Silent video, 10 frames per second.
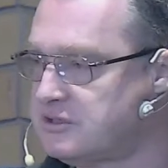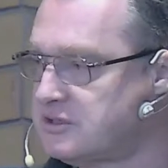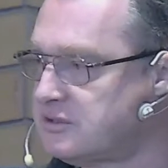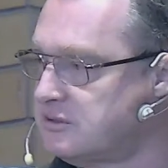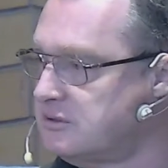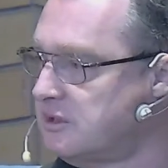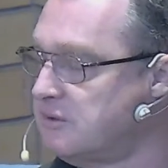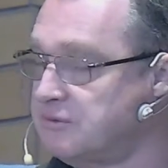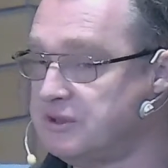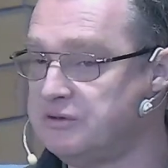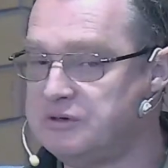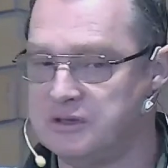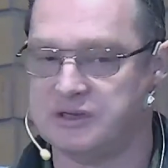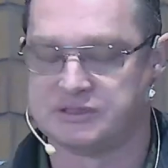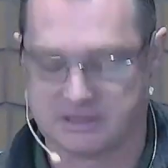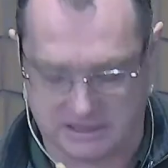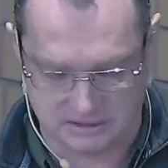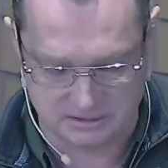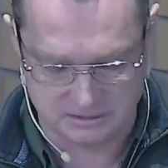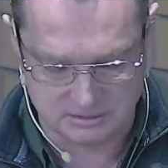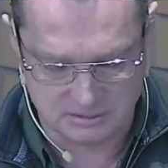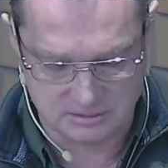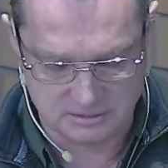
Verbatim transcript: Jesus. I wonder whether you realize that.